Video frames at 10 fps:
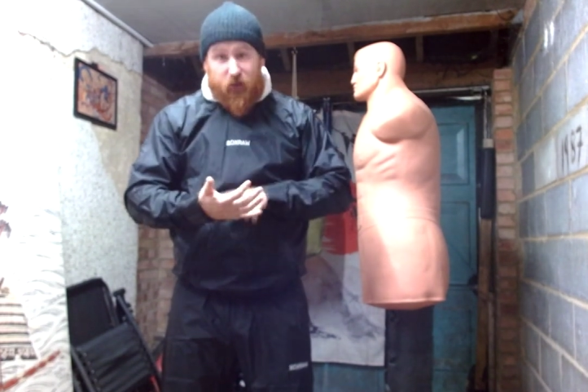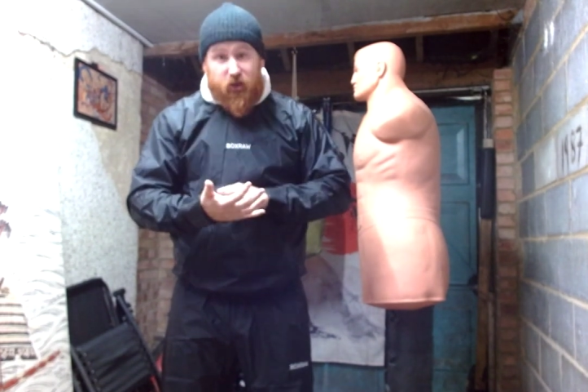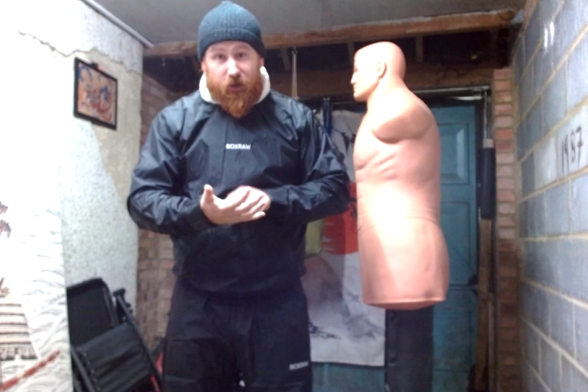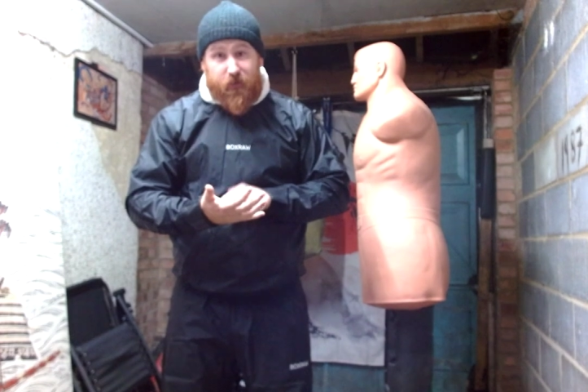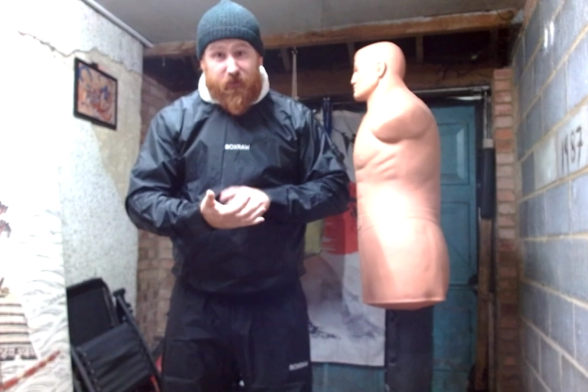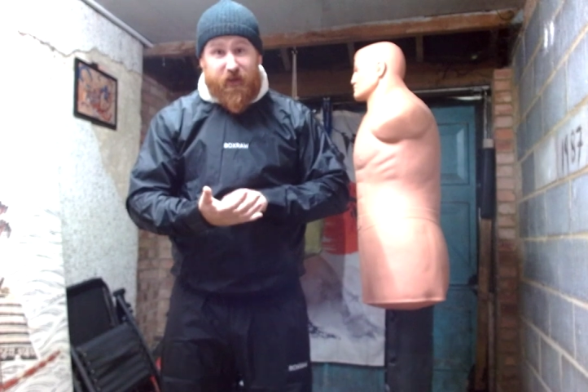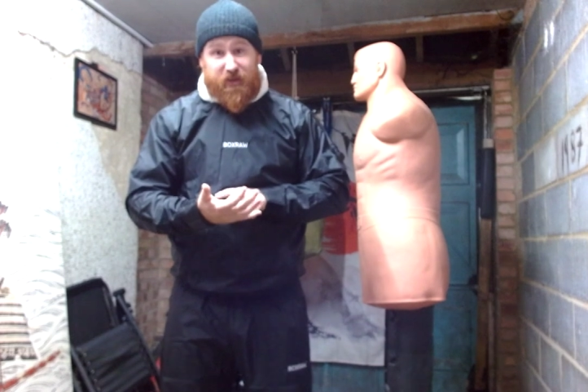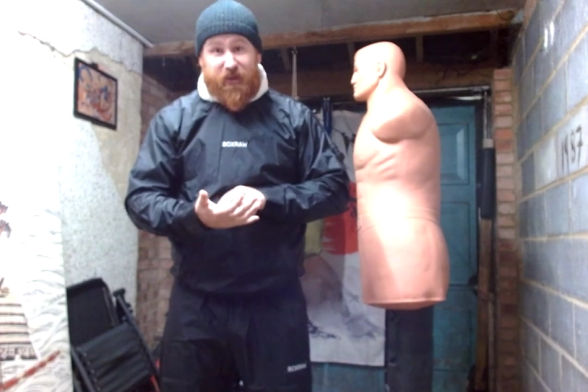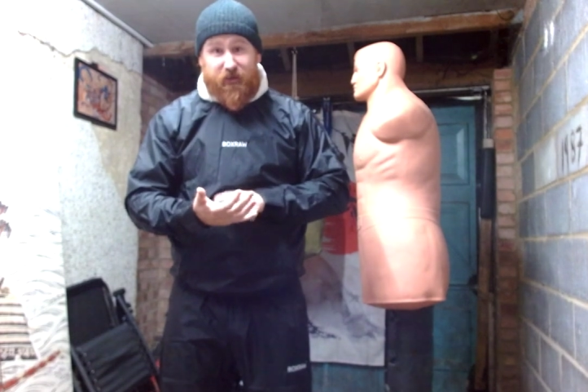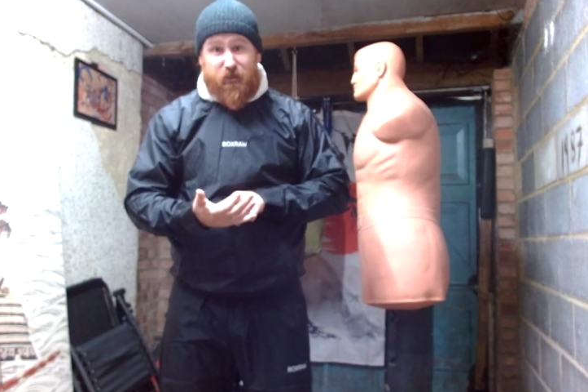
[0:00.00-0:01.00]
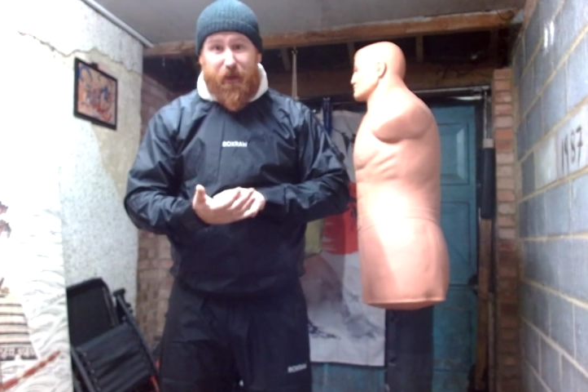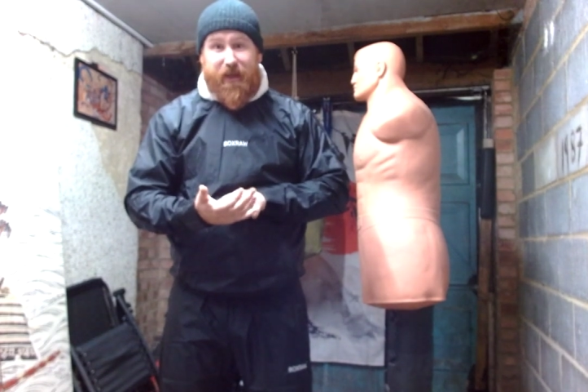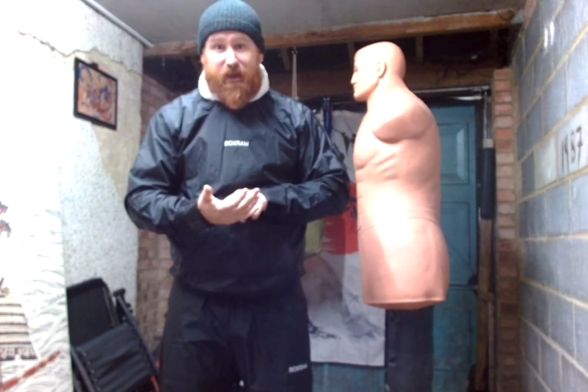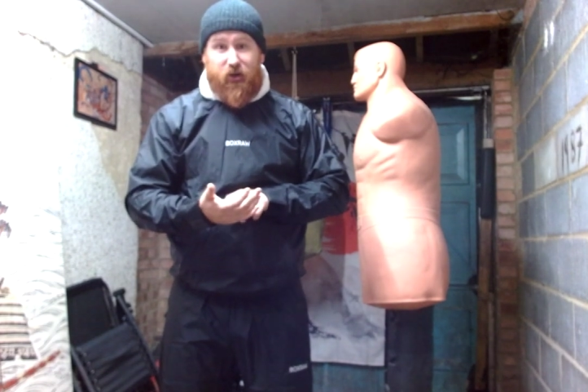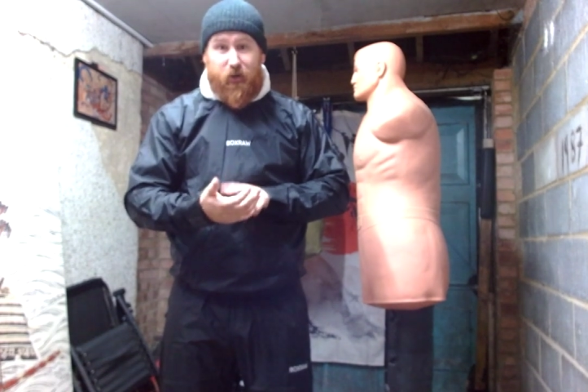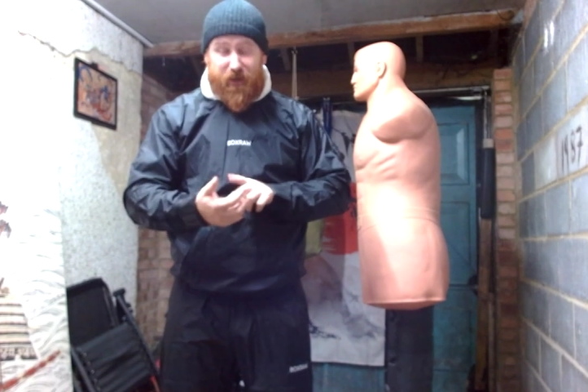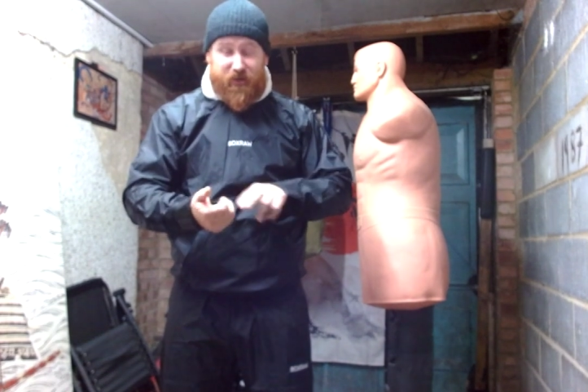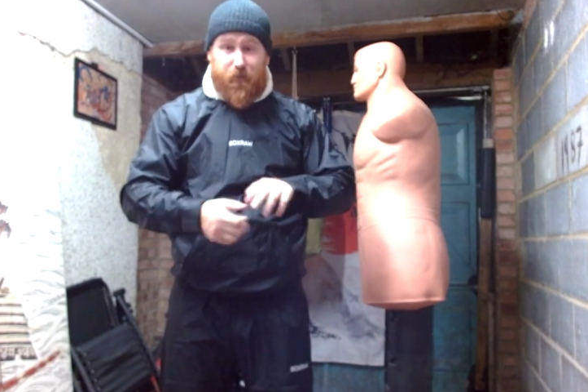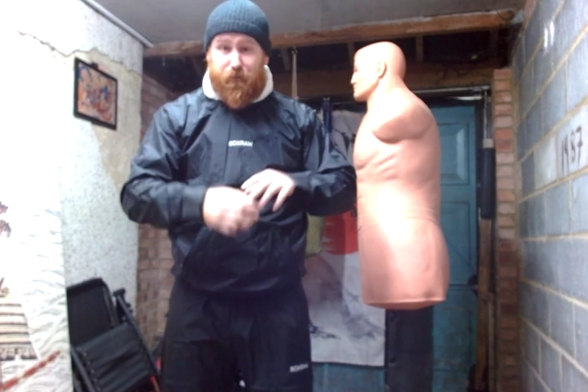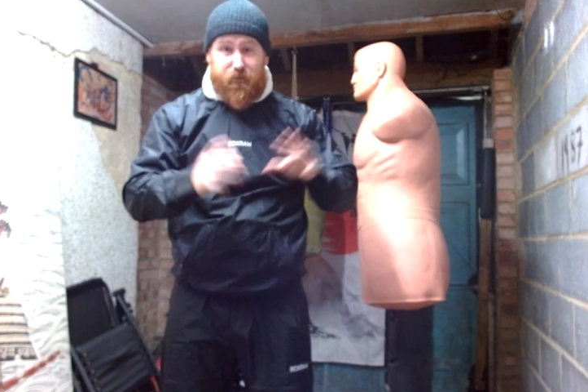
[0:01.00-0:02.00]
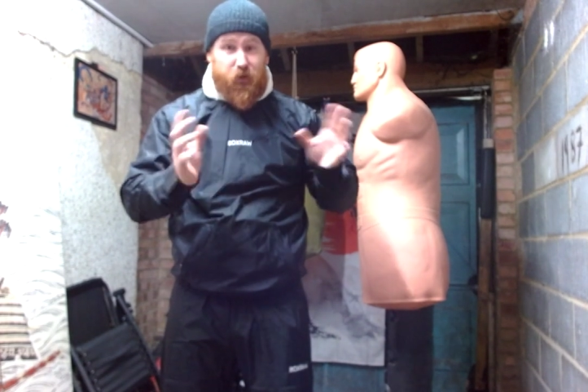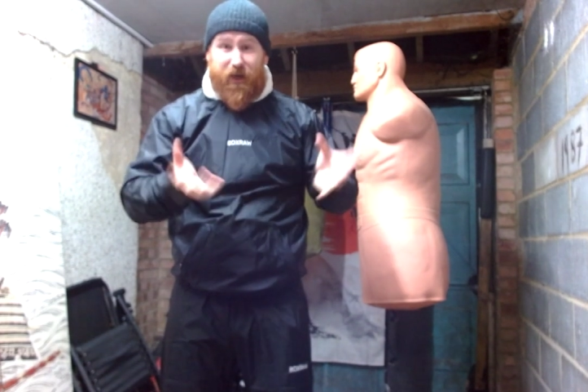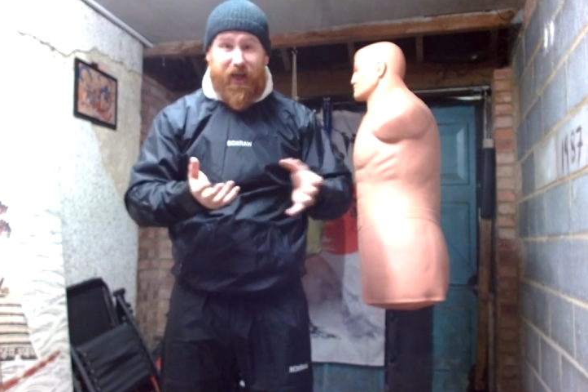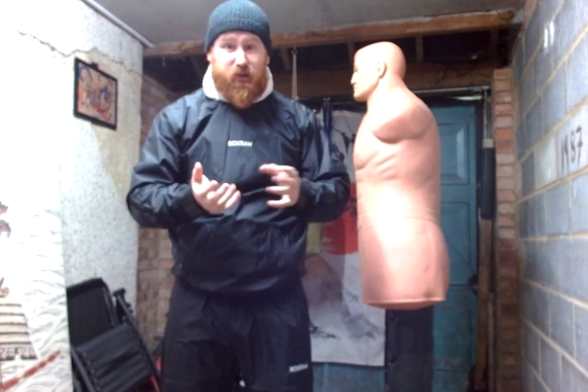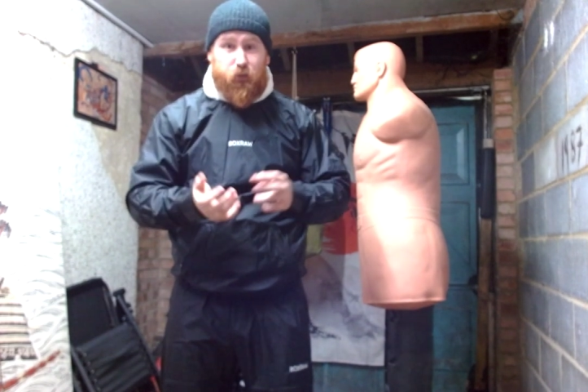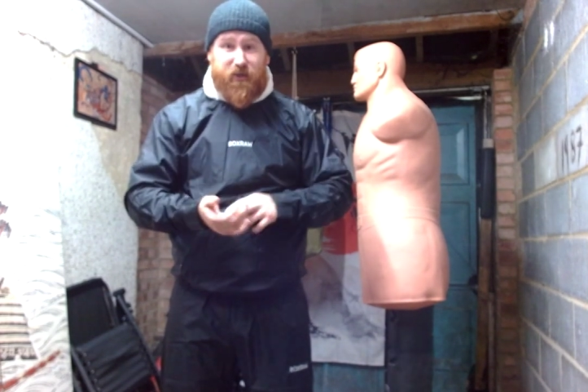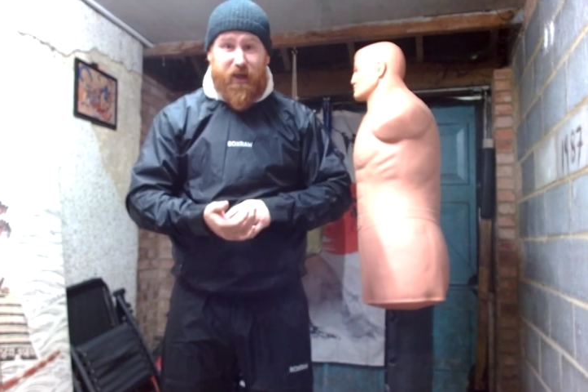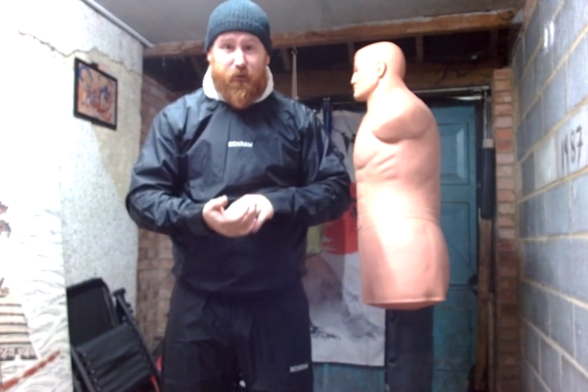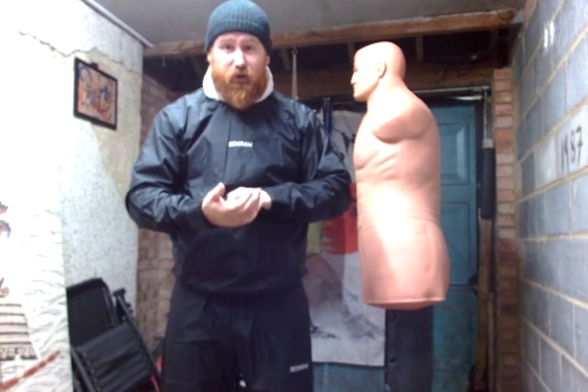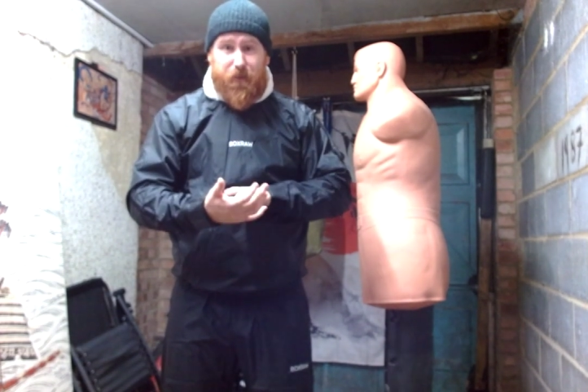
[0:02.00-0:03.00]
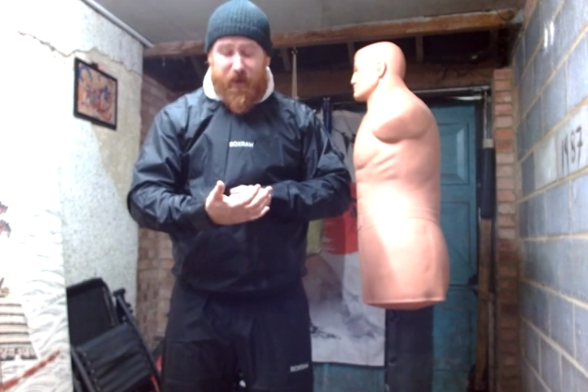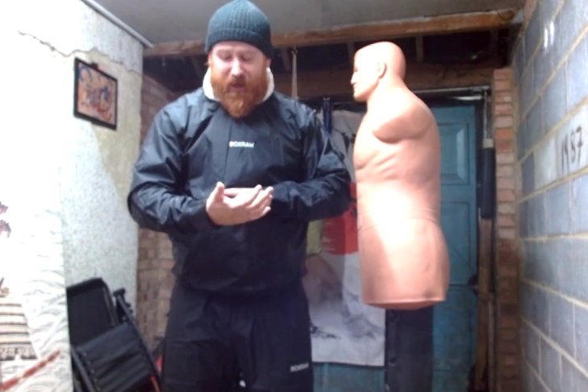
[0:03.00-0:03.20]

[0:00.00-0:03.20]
conversing, speaking normally. So do a class WhatsApp group,